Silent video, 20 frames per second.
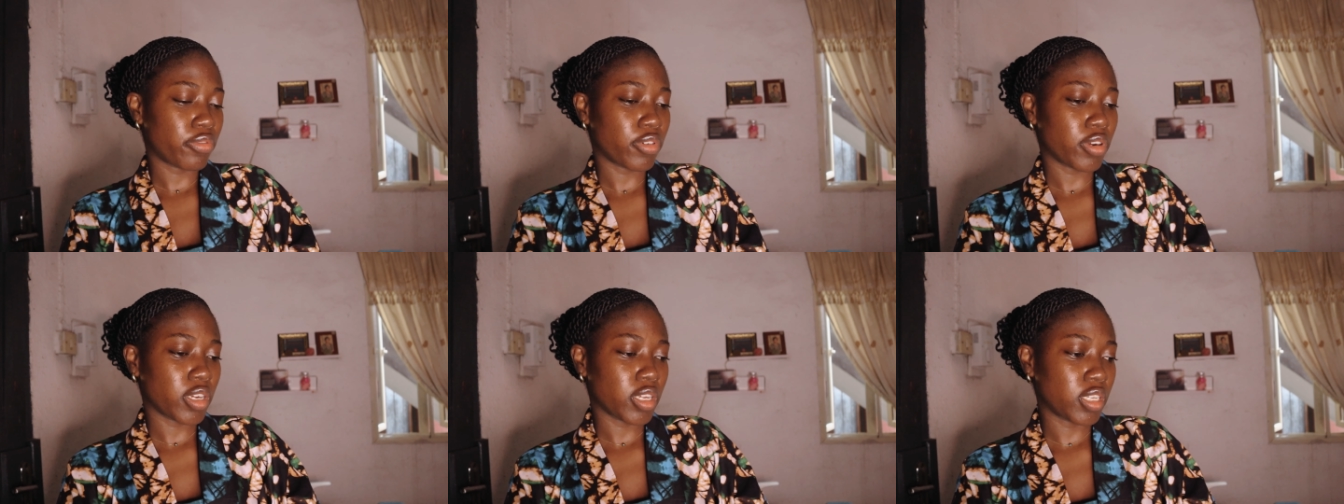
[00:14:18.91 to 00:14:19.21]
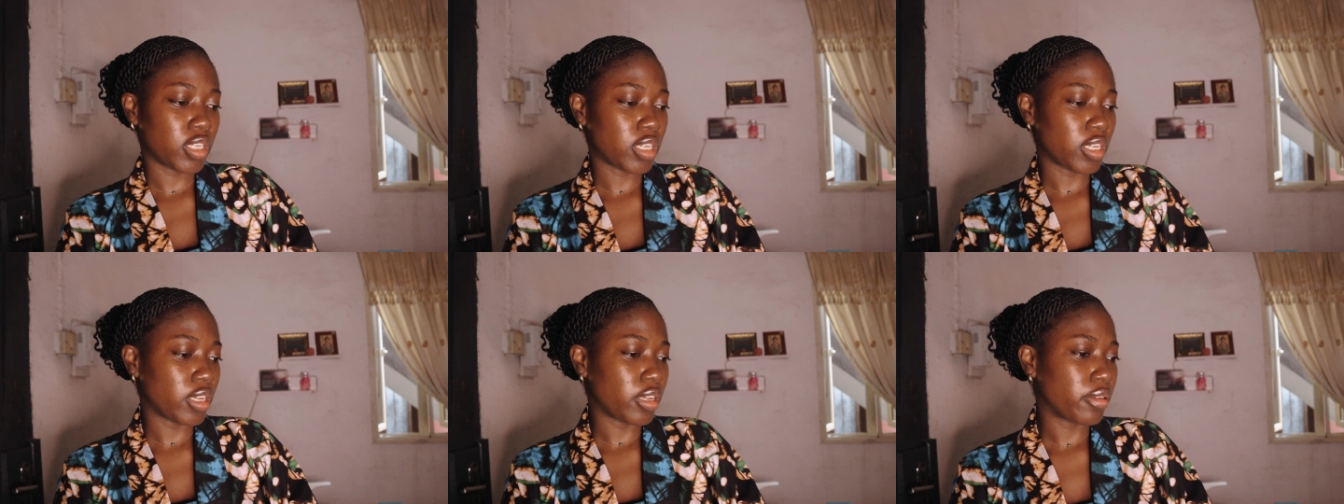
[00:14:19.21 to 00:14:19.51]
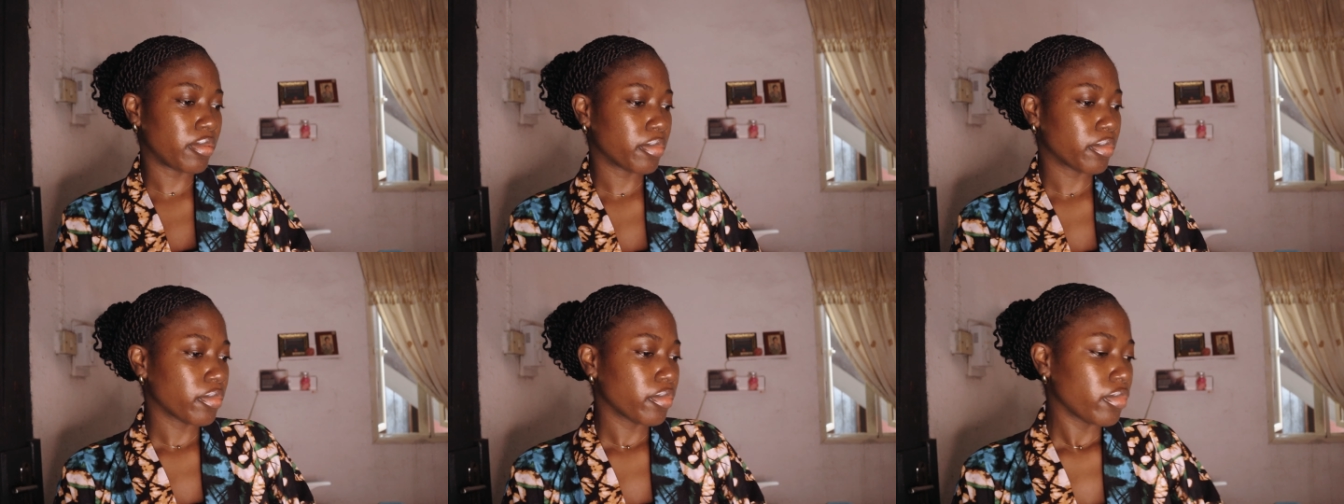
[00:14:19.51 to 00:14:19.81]
Friday
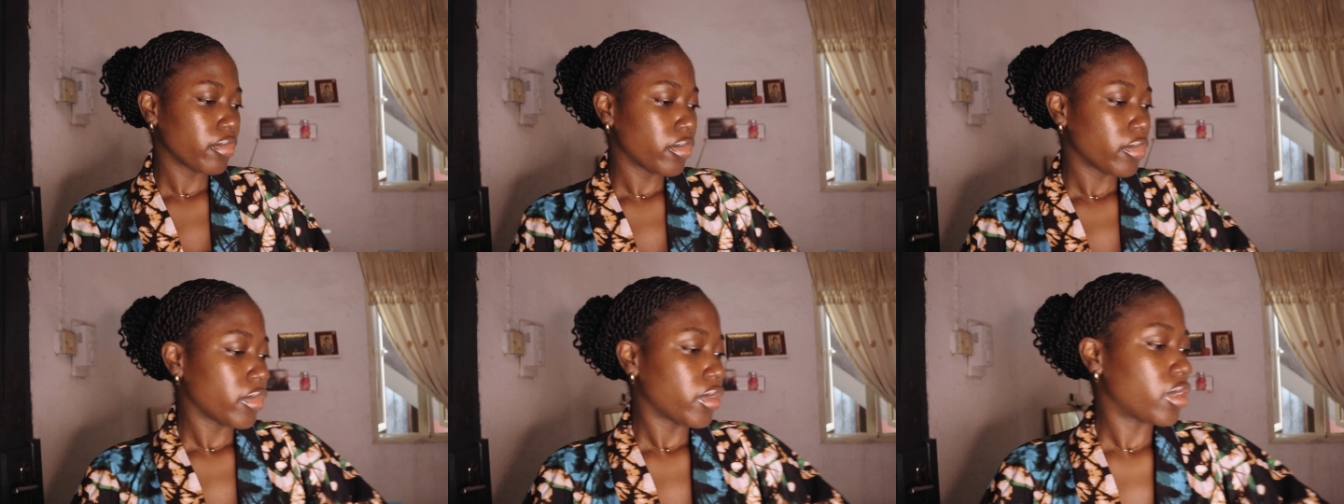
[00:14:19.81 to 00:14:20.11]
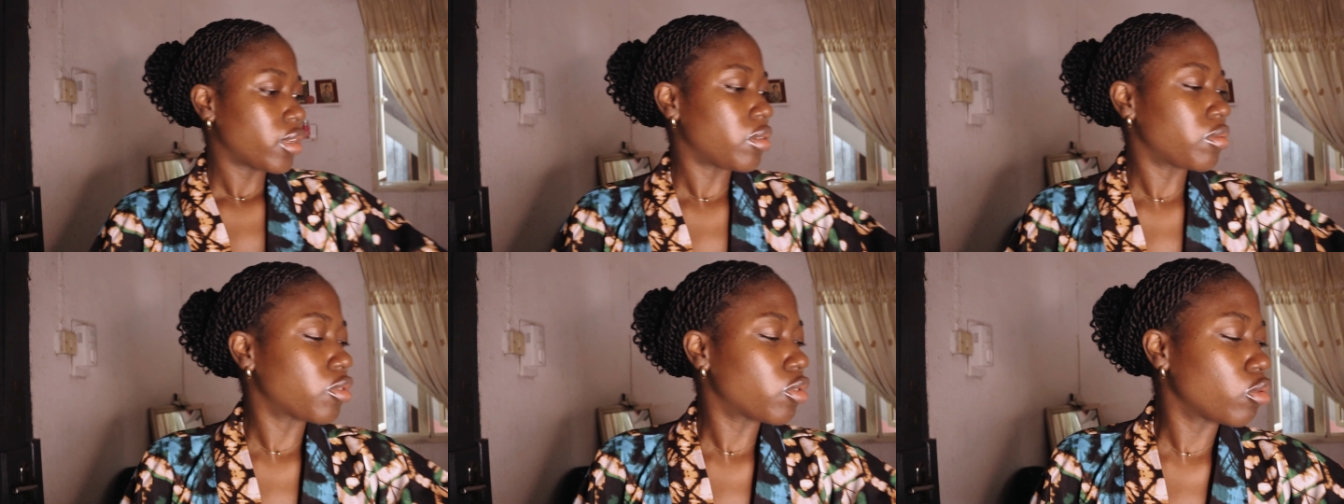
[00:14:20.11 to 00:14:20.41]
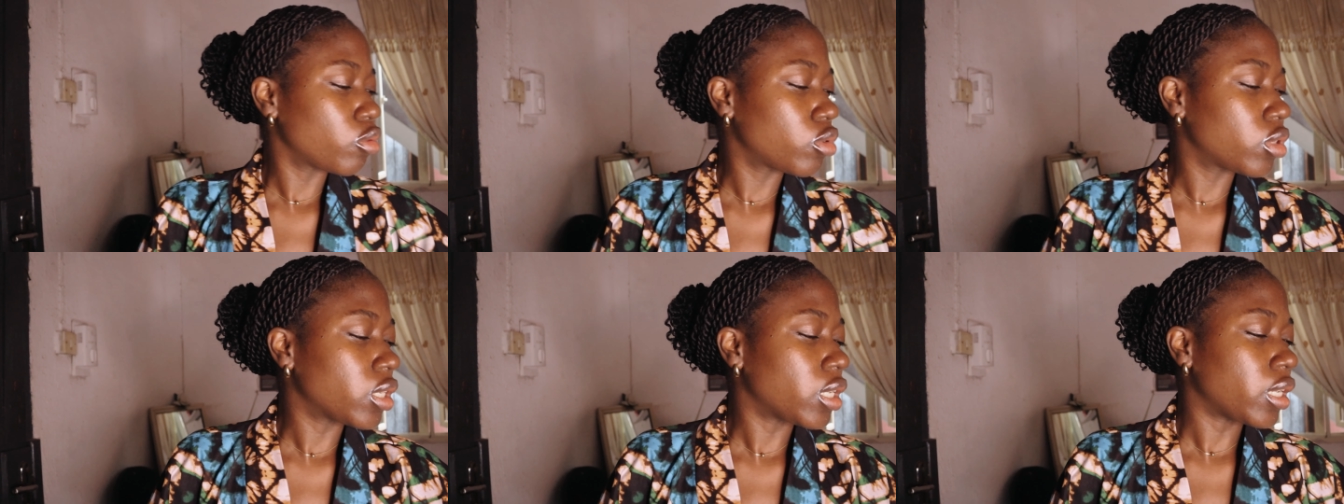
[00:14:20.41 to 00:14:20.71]

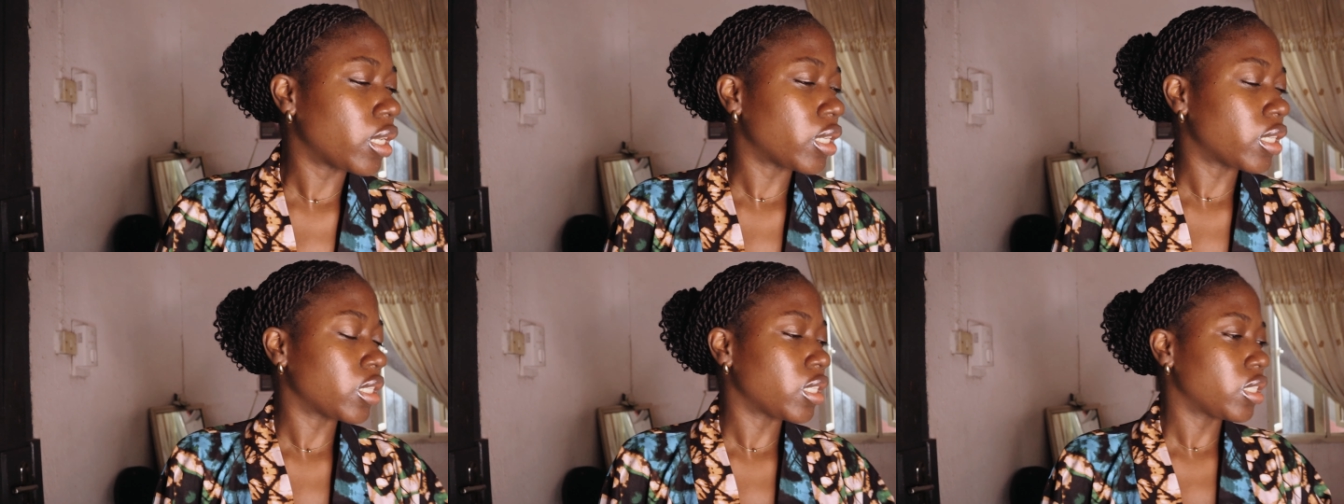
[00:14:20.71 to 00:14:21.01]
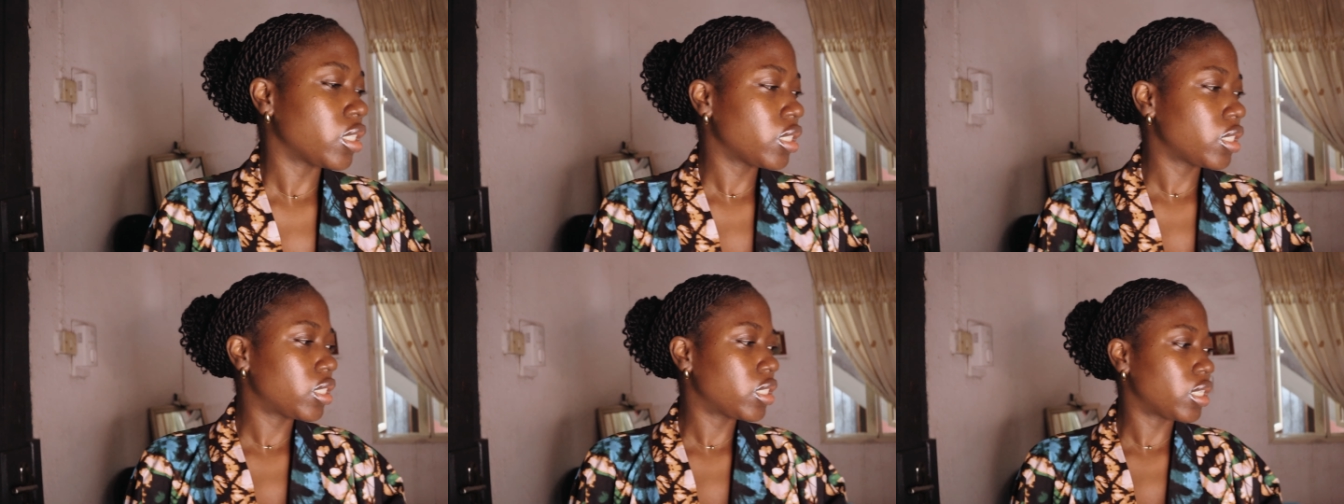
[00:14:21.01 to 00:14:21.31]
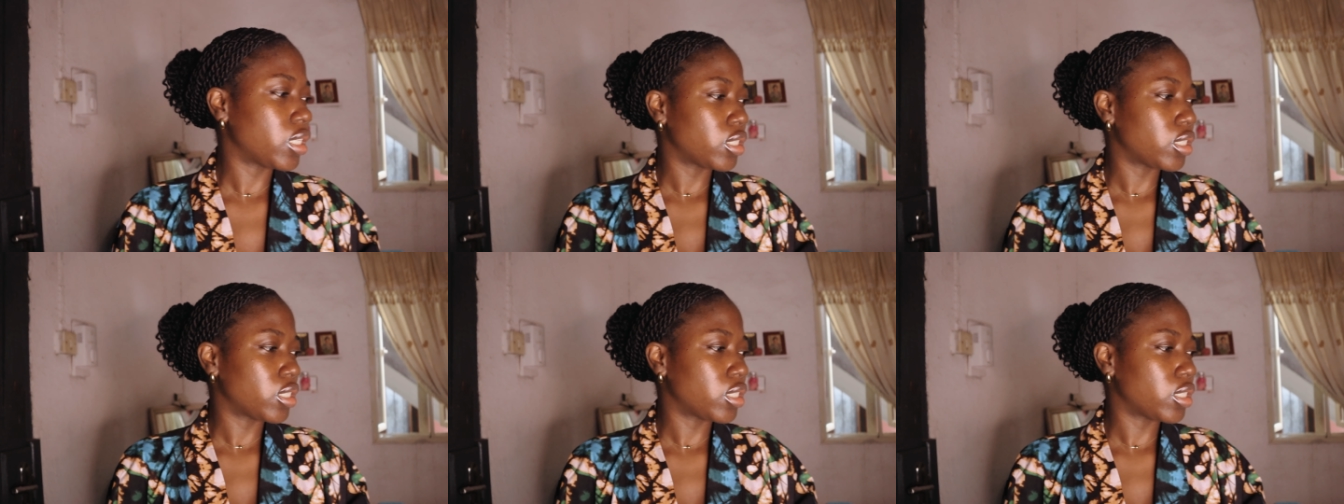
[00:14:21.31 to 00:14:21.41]
too tired.